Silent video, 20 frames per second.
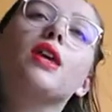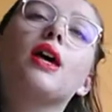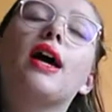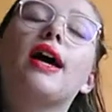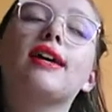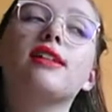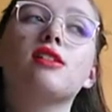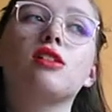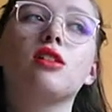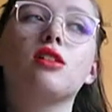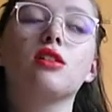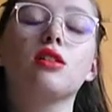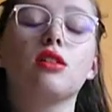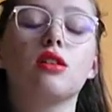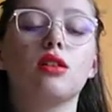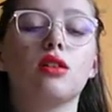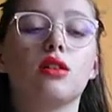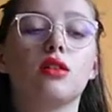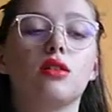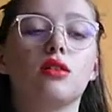I talk
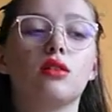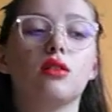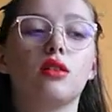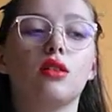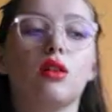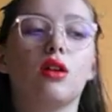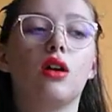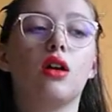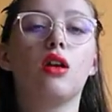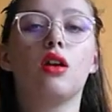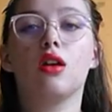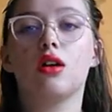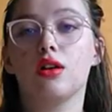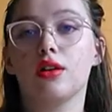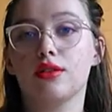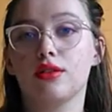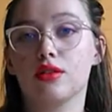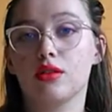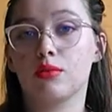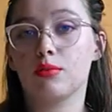a
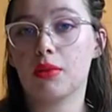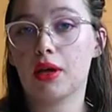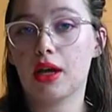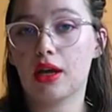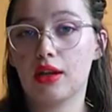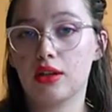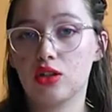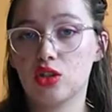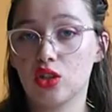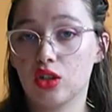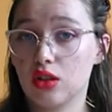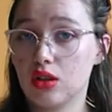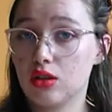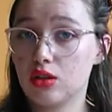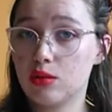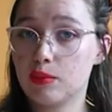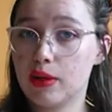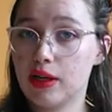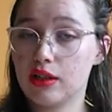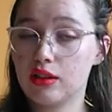lot on my
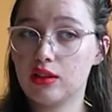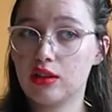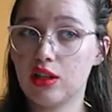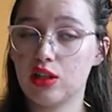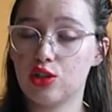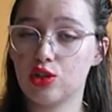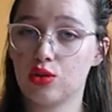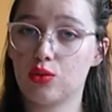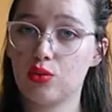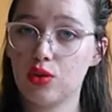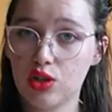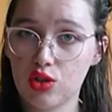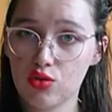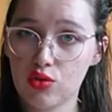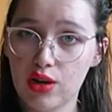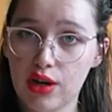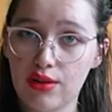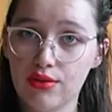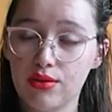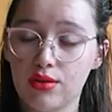channel about kitchen
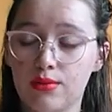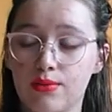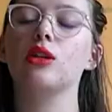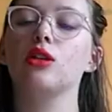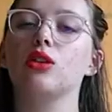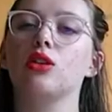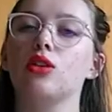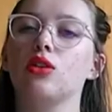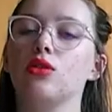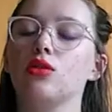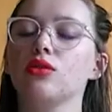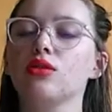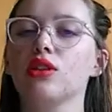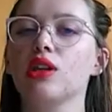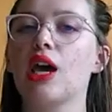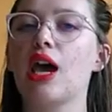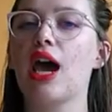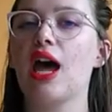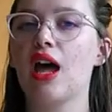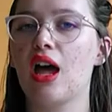witchcraft. You don't
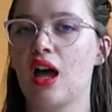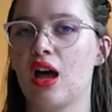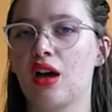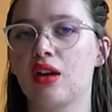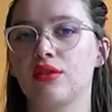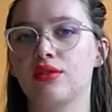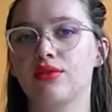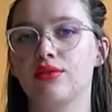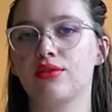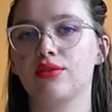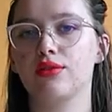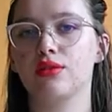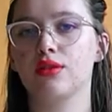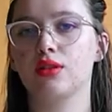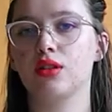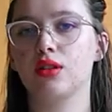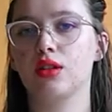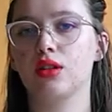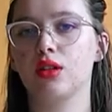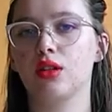have
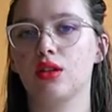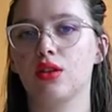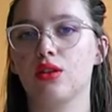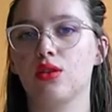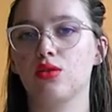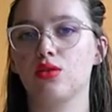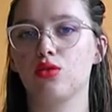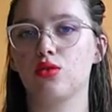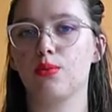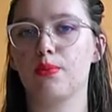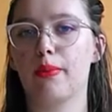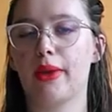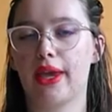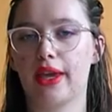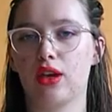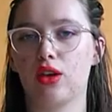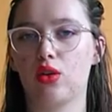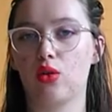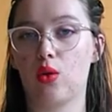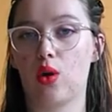to
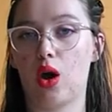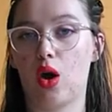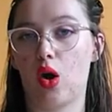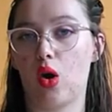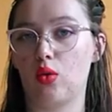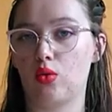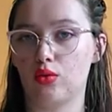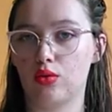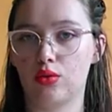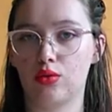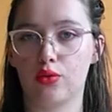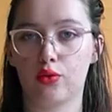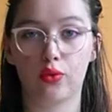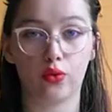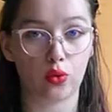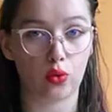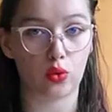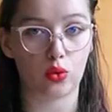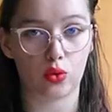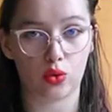make your own
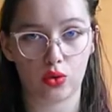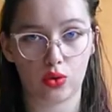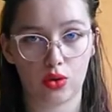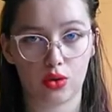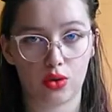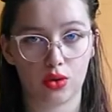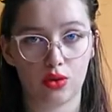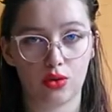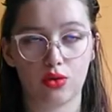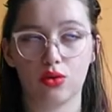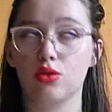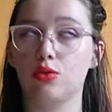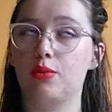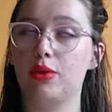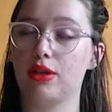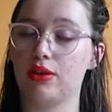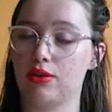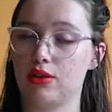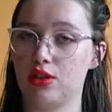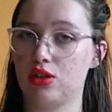food to
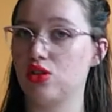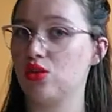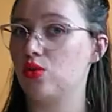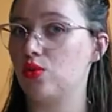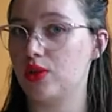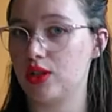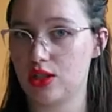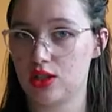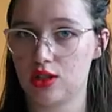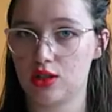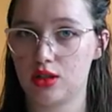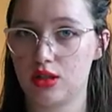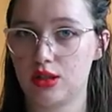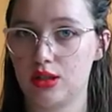be a kitchen witch.